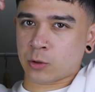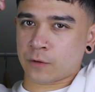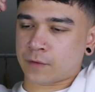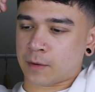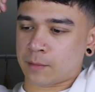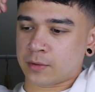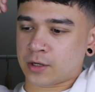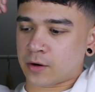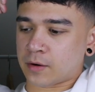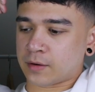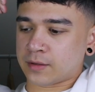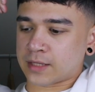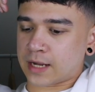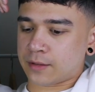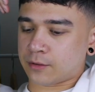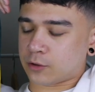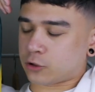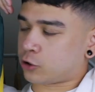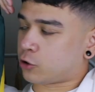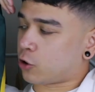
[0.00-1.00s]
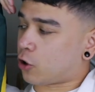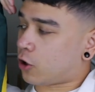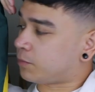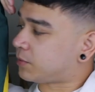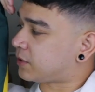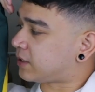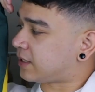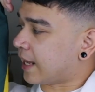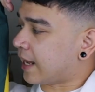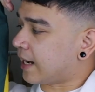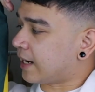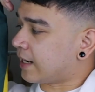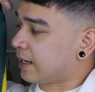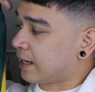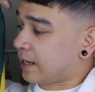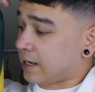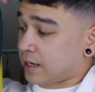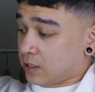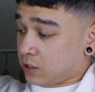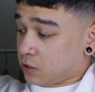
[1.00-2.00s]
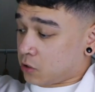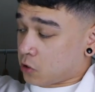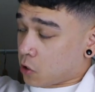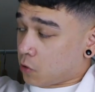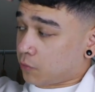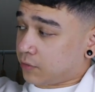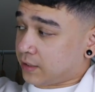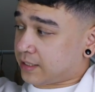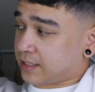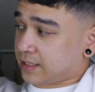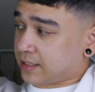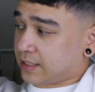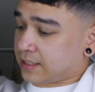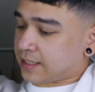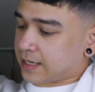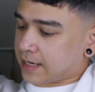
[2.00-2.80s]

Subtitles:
or if I'm going down the shops, then you know, this is the